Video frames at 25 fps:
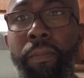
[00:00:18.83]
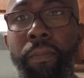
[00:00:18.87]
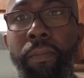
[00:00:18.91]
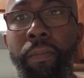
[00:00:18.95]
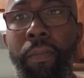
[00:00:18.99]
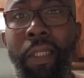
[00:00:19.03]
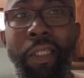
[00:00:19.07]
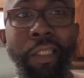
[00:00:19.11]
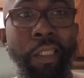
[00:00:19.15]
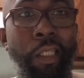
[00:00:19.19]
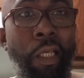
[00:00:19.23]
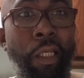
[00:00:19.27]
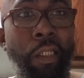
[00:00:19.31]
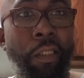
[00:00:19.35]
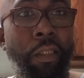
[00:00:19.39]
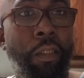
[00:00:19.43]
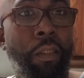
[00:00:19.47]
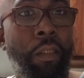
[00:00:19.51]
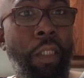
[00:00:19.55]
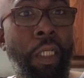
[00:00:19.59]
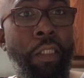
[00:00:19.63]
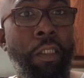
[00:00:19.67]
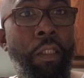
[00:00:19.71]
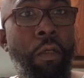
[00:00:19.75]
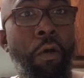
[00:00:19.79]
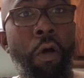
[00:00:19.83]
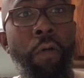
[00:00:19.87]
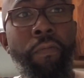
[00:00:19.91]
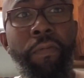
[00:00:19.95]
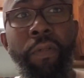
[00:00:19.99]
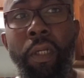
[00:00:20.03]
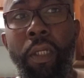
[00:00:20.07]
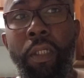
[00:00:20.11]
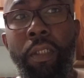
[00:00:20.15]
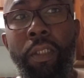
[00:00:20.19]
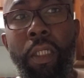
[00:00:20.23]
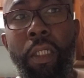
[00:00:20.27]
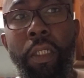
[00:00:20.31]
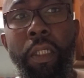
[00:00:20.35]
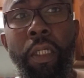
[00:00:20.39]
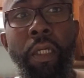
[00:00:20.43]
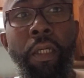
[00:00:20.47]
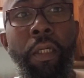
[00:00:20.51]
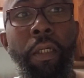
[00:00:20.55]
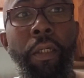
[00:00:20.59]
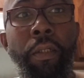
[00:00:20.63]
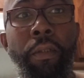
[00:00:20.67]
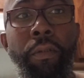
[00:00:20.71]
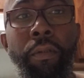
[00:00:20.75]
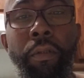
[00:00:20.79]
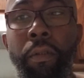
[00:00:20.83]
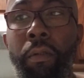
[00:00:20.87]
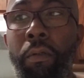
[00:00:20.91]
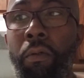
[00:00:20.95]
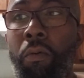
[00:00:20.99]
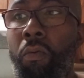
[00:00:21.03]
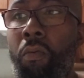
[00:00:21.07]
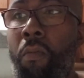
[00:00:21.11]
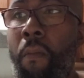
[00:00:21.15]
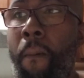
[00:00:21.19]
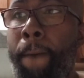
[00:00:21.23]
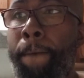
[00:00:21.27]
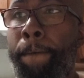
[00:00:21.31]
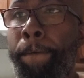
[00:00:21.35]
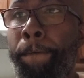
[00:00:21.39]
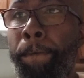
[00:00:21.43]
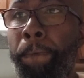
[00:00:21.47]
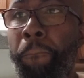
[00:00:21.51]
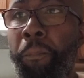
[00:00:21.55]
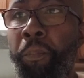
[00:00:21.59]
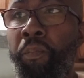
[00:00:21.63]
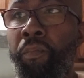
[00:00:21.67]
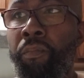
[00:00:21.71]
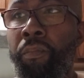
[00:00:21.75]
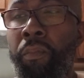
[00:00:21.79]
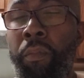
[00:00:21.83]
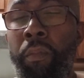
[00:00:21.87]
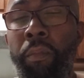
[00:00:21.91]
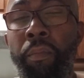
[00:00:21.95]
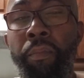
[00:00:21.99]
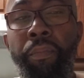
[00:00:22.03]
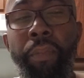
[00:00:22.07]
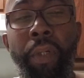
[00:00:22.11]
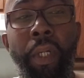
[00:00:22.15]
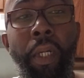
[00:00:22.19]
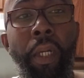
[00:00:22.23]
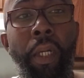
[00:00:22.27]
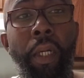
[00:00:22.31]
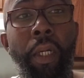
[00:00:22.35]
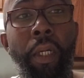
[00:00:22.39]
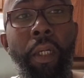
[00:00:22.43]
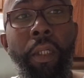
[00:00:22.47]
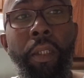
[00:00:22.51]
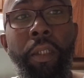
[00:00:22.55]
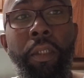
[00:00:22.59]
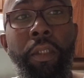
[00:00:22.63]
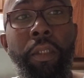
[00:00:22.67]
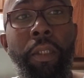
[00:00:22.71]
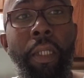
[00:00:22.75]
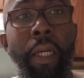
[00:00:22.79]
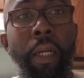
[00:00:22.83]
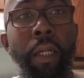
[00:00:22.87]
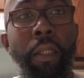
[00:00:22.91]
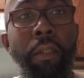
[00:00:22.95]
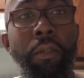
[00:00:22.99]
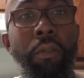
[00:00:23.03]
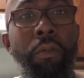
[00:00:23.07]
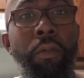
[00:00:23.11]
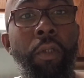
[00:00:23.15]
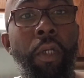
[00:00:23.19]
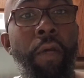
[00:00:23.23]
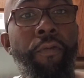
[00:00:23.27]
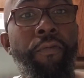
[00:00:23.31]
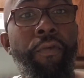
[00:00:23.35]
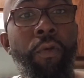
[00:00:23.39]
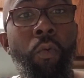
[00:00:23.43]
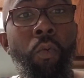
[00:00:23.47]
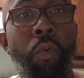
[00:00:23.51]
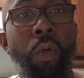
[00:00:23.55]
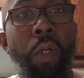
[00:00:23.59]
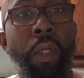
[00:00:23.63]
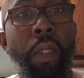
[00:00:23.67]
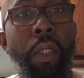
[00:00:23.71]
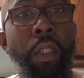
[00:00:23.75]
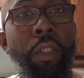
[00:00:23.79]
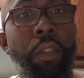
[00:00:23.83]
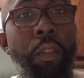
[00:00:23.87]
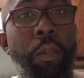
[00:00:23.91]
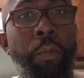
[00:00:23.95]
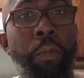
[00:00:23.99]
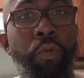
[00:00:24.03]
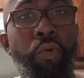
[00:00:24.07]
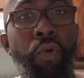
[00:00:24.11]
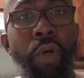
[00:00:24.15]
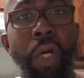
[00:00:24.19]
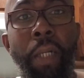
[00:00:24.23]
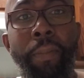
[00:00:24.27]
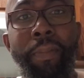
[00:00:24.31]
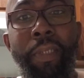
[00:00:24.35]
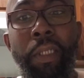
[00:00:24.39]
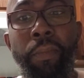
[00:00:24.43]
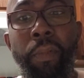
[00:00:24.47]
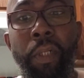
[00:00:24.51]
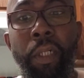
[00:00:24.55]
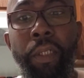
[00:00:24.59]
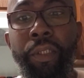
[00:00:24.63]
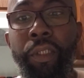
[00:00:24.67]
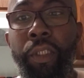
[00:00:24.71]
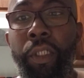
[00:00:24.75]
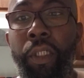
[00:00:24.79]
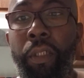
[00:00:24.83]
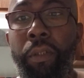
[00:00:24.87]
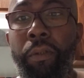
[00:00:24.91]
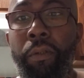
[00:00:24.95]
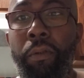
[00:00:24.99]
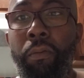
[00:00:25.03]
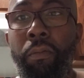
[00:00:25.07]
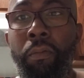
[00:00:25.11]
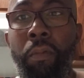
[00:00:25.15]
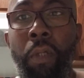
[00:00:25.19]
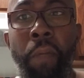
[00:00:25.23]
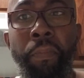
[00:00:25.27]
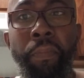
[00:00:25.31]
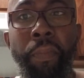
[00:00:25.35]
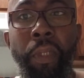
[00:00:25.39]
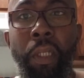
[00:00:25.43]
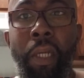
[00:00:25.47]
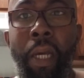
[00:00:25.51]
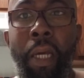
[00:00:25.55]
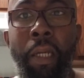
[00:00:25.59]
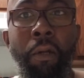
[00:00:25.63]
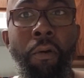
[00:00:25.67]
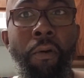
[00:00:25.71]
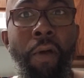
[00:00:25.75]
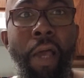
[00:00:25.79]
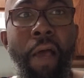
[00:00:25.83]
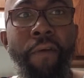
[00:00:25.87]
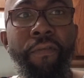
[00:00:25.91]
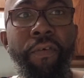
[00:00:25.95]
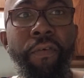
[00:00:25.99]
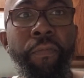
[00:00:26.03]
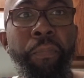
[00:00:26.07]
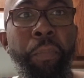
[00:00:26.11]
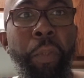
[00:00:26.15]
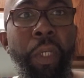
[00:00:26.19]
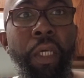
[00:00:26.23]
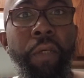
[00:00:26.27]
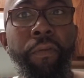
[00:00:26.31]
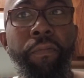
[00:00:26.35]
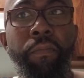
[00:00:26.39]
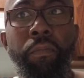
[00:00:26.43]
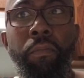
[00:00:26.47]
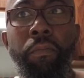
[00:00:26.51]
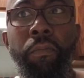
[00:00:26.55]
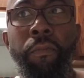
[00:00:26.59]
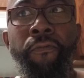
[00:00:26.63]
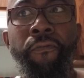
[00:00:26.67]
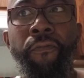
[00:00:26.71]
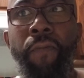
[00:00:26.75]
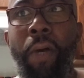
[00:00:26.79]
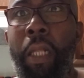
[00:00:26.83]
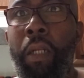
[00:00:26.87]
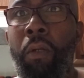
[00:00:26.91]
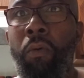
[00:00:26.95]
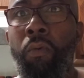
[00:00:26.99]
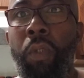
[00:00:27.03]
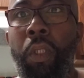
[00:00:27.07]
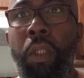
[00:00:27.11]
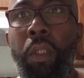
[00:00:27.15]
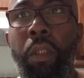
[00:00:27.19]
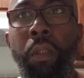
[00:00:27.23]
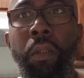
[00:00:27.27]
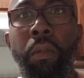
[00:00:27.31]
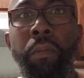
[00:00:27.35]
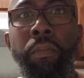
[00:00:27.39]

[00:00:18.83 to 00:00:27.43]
as often as I can. So, but shout out to everyone that subscribed to my channel. I mean, I don't have a big following.